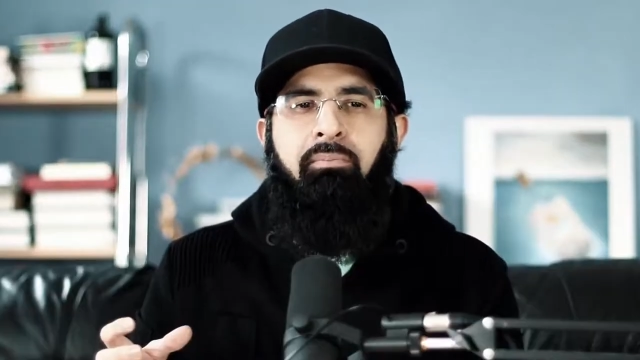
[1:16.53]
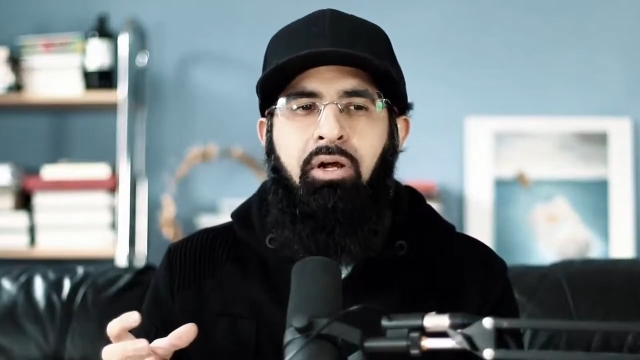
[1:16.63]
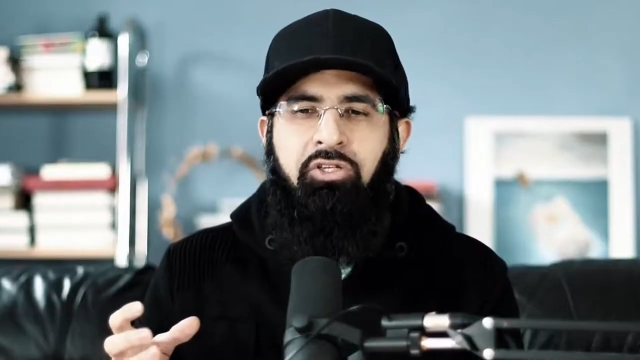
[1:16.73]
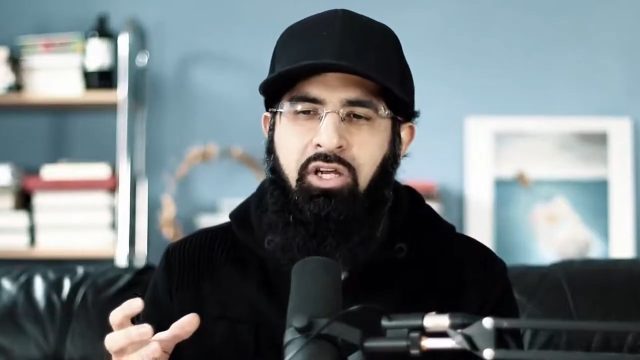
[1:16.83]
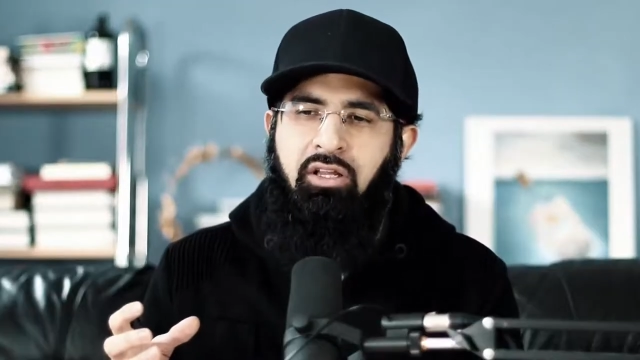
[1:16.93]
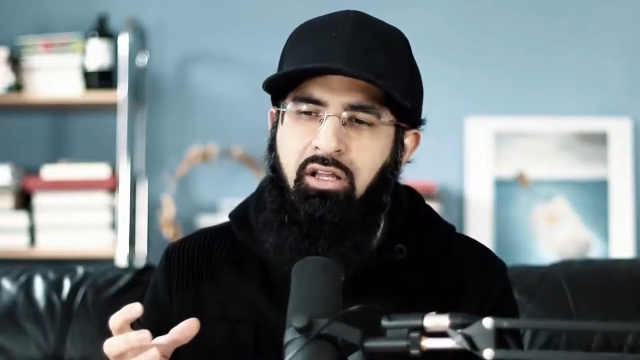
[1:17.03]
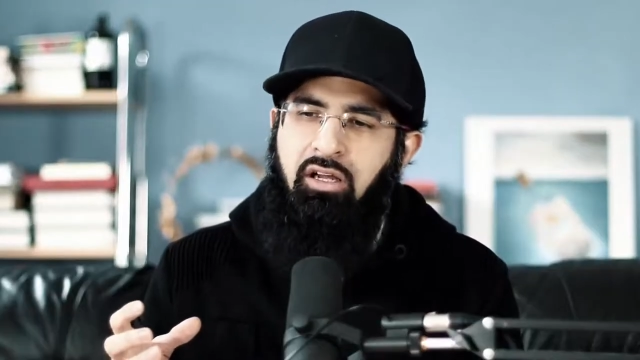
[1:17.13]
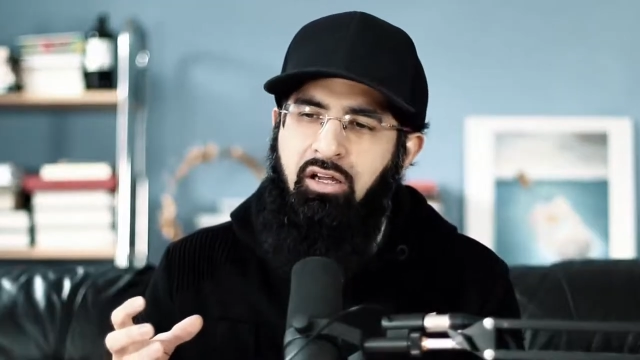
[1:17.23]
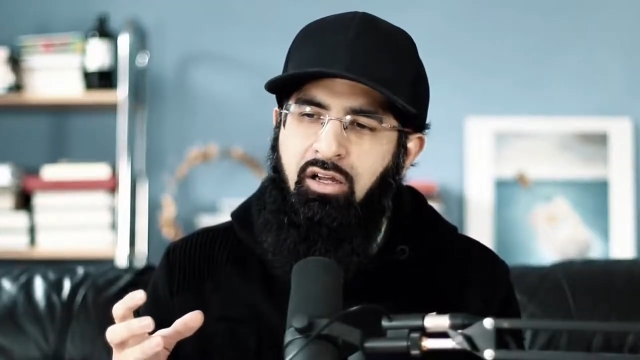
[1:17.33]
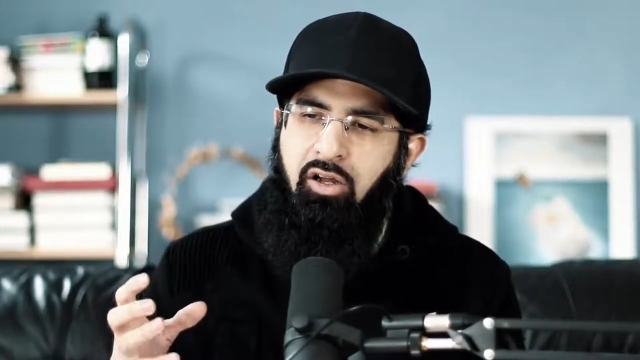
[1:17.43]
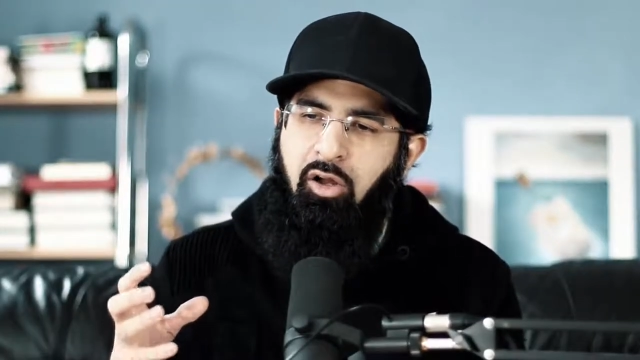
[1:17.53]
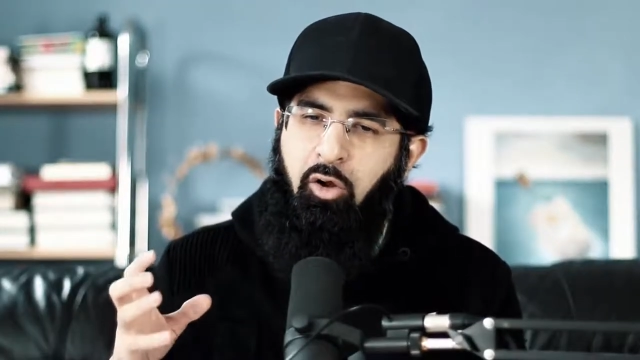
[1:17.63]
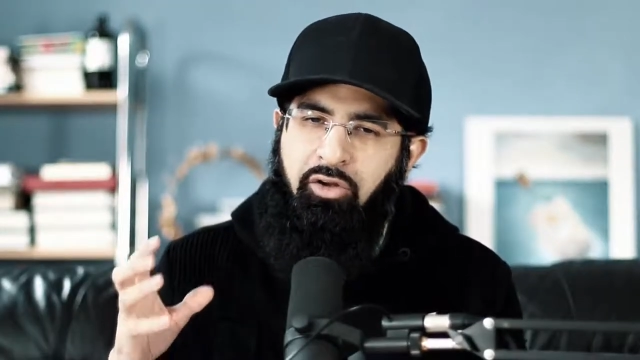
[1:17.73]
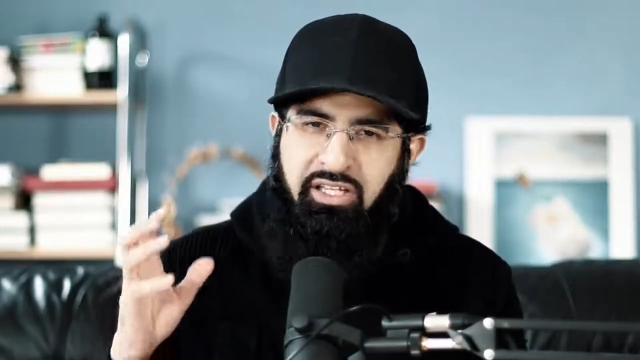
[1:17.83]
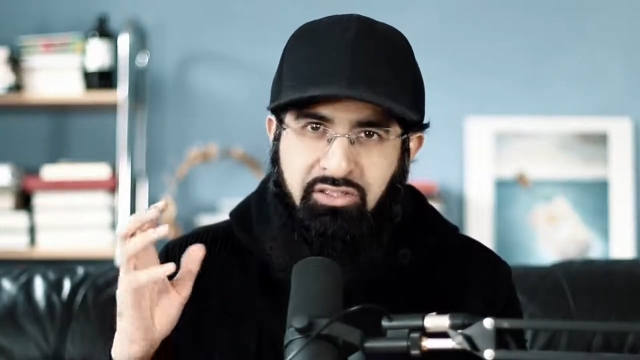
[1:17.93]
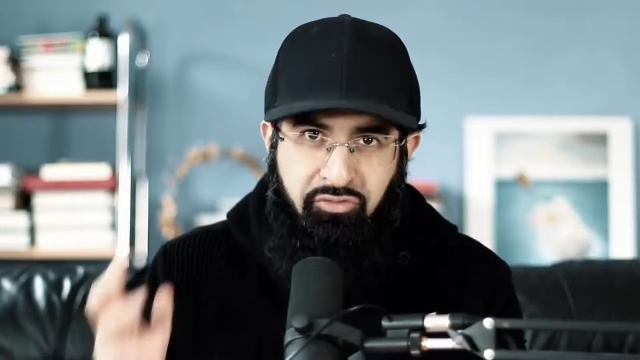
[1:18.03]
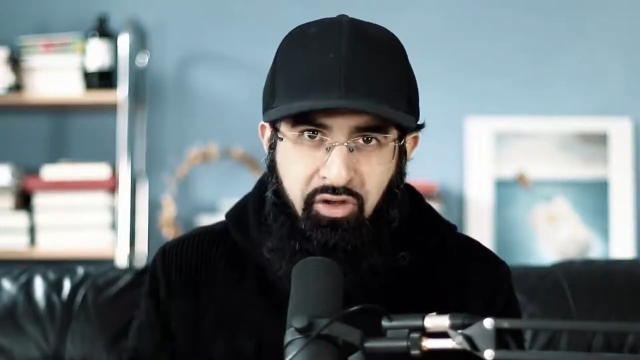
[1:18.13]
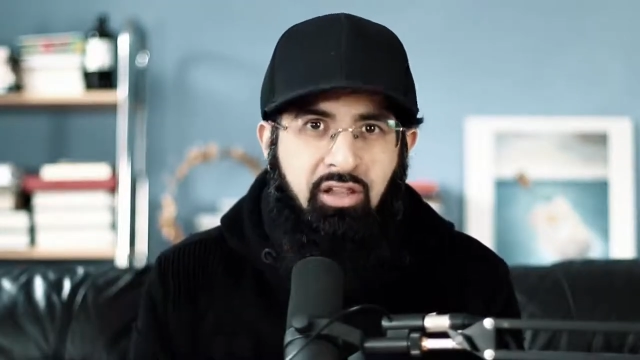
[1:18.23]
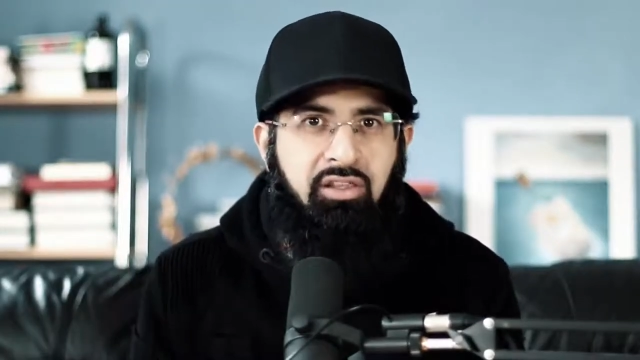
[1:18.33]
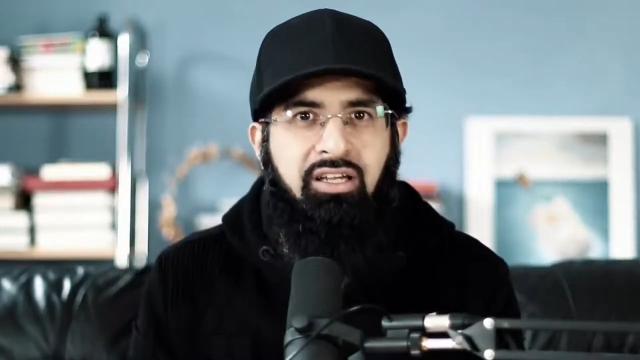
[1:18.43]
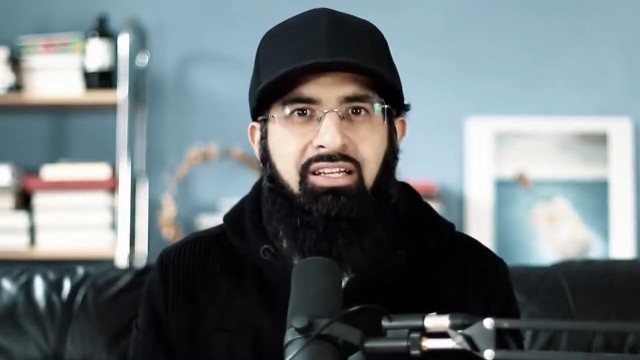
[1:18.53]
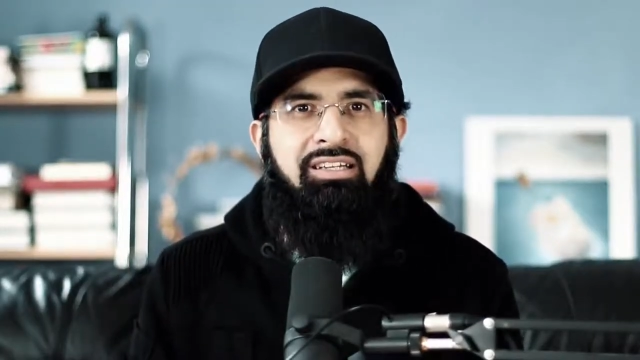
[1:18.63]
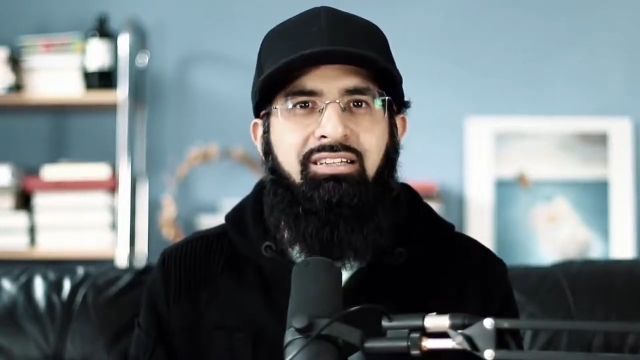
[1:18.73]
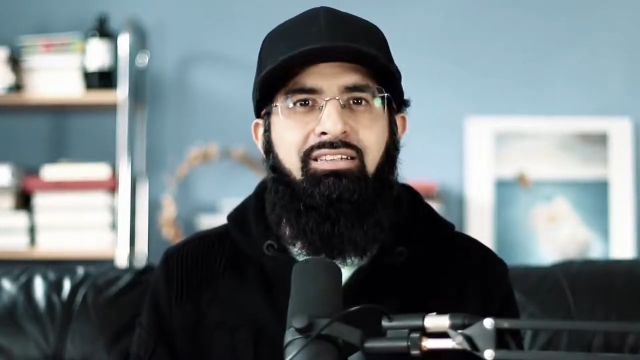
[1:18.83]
mashallah, on his father,